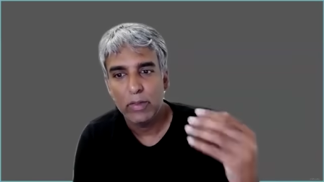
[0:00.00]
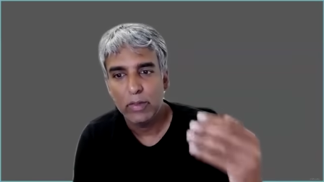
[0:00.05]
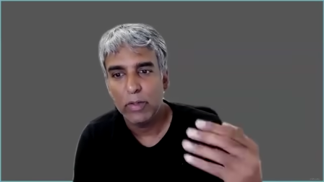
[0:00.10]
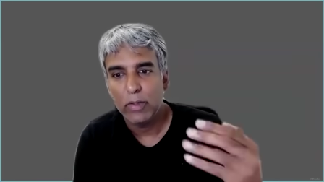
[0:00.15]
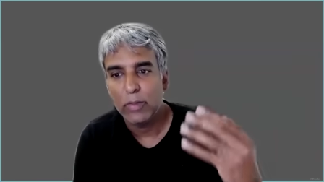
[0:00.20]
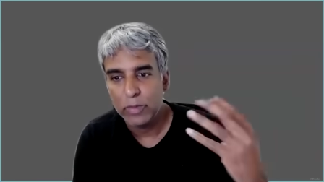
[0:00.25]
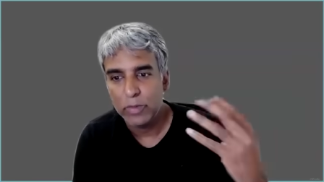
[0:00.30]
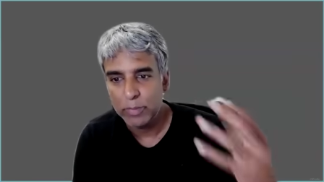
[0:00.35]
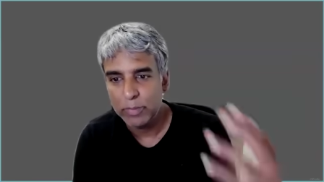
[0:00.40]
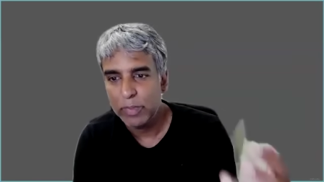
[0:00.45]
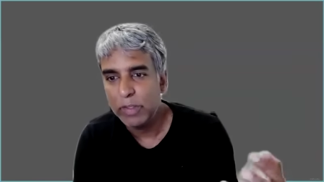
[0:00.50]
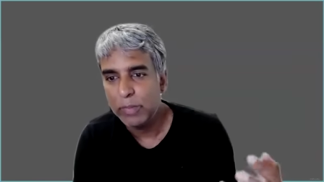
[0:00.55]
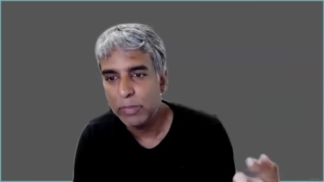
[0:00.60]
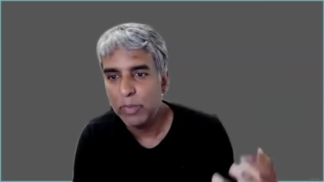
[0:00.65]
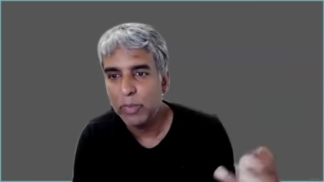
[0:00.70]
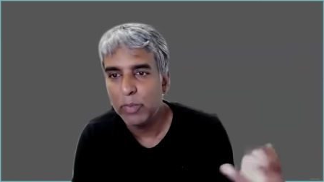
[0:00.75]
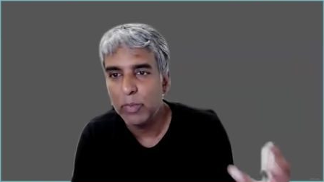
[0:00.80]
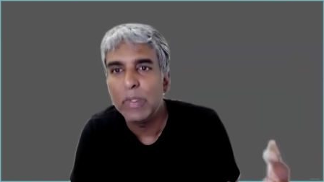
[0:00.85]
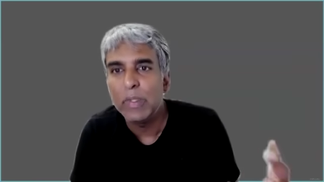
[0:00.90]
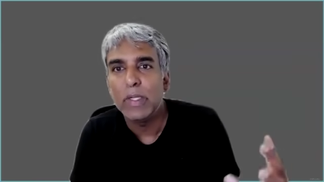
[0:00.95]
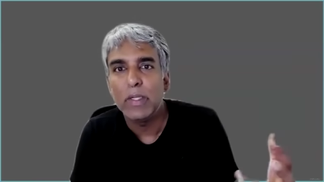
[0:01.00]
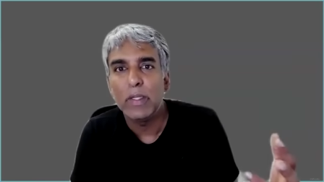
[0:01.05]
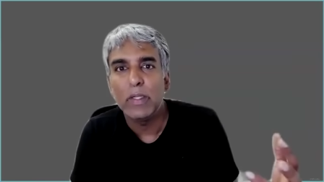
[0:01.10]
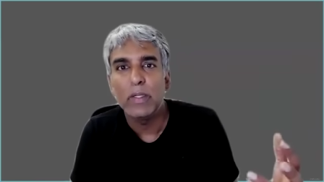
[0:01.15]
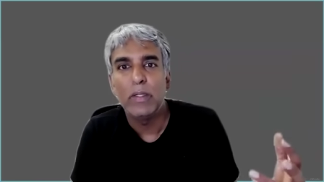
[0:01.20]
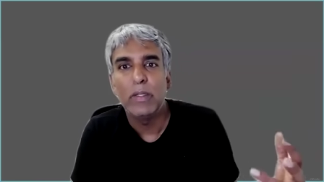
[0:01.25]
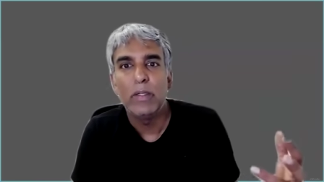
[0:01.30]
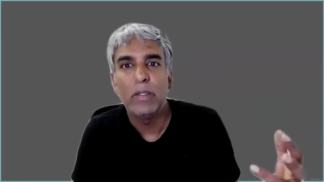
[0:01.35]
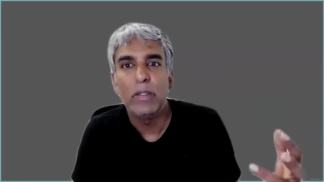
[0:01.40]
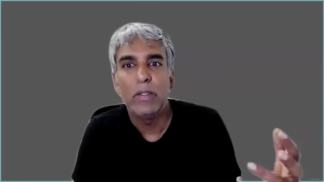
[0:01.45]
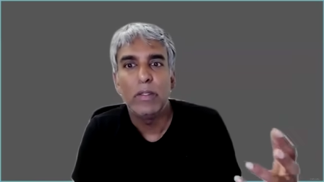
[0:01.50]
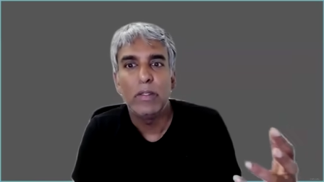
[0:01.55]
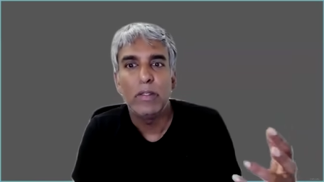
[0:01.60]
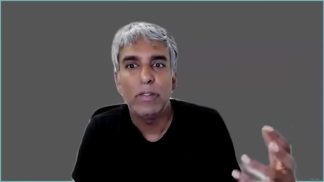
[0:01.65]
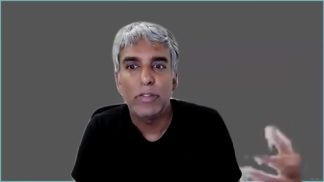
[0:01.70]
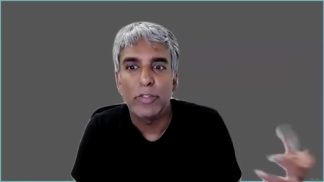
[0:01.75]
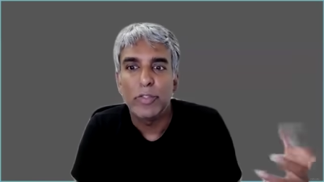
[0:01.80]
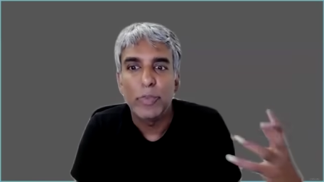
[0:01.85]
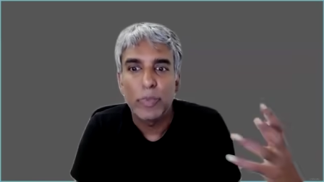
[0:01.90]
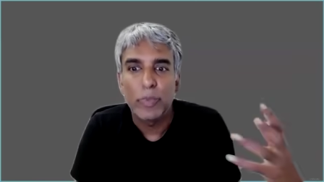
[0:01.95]
those people will
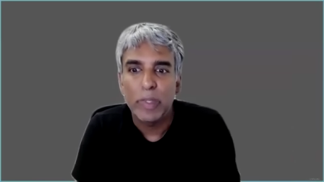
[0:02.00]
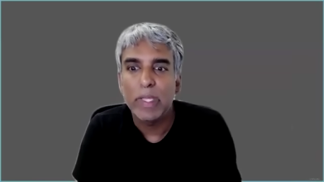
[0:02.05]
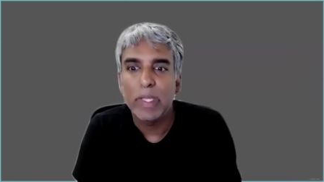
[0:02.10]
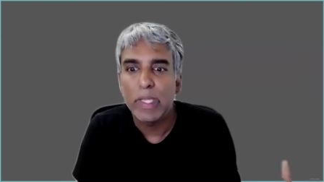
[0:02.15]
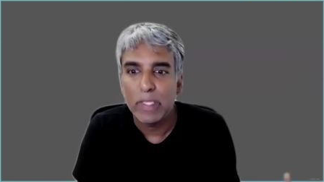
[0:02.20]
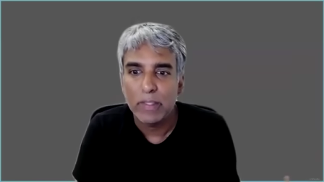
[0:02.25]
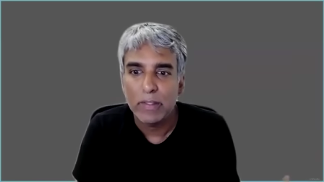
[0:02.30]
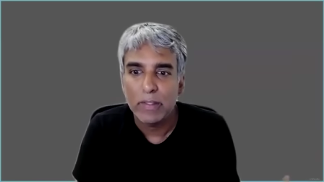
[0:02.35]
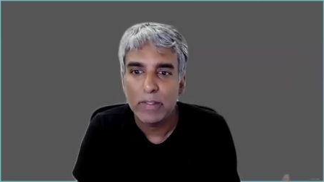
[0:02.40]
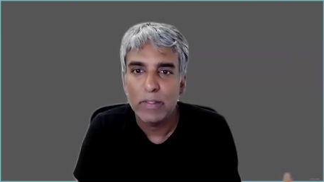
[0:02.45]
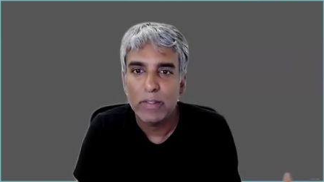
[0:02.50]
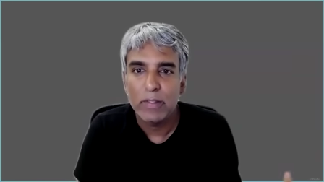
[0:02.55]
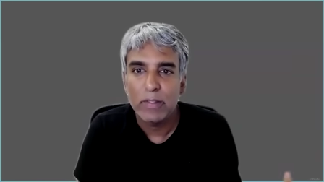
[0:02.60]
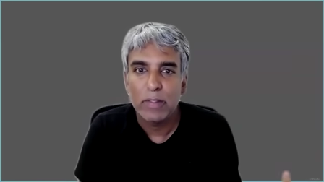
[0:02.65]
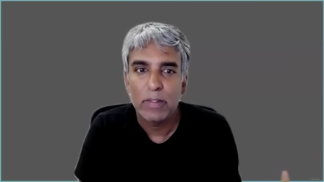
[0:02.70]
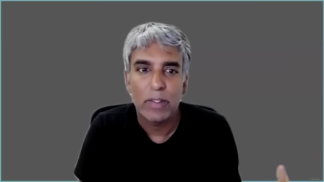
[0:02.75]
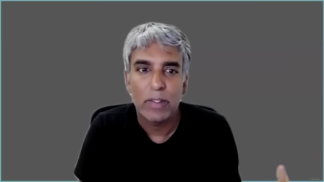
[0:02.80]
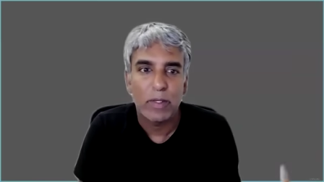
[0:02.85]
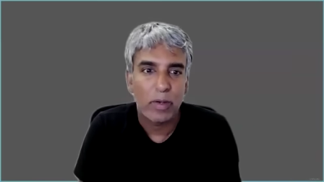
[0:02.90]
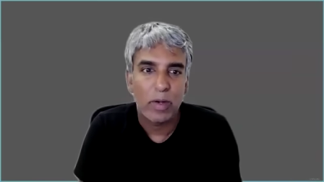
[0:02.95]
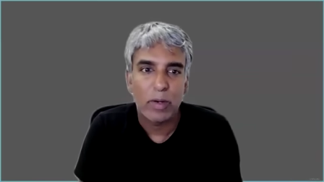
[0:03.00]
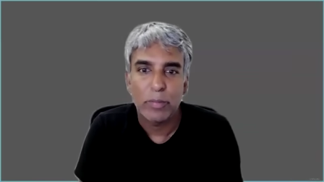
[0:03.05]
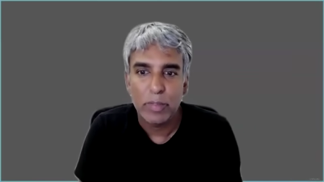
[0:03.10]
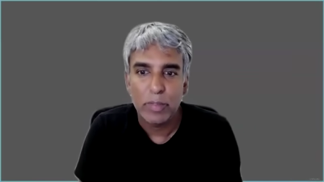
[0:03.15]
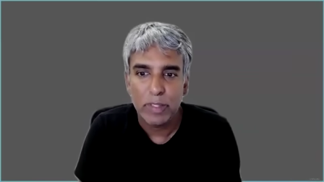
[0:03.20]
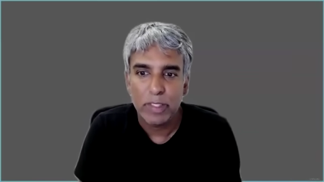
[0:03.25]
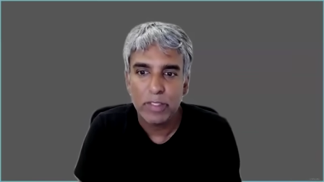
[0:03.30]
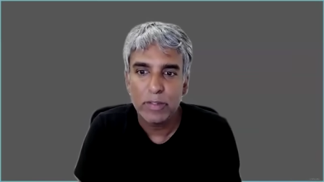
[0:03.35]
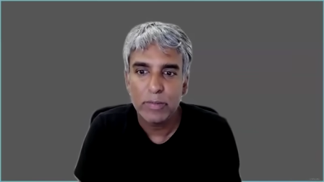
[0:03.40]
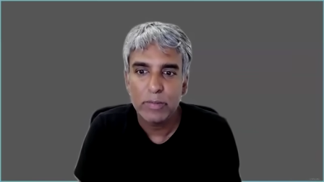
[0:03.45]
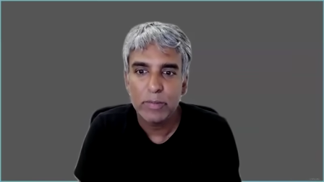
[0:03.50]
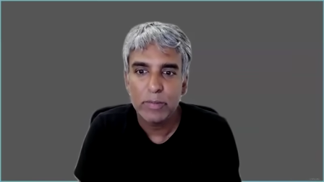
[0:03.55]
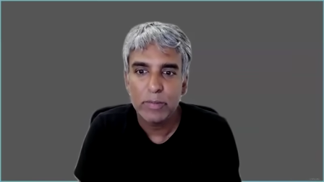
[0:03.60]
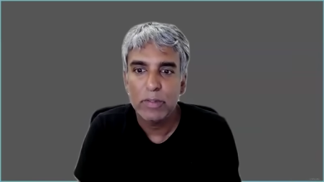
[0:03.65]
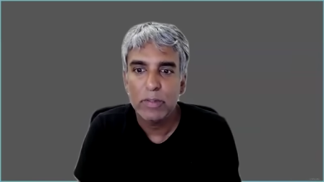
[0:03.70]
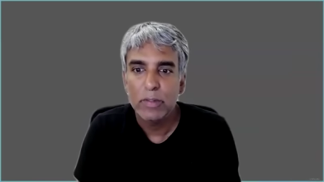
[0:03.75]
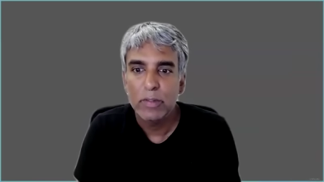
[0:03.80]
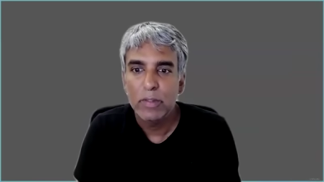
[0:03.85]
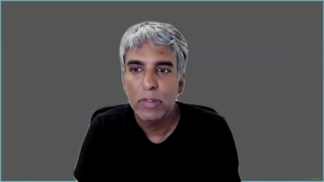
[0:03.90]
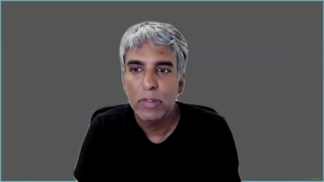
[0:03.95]
do things that are
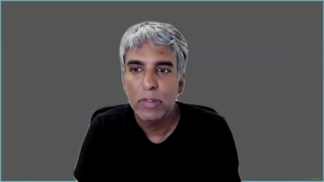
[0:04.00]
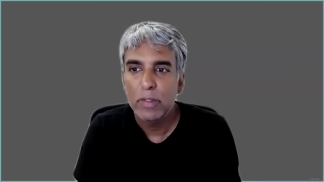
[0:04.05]
unpredictable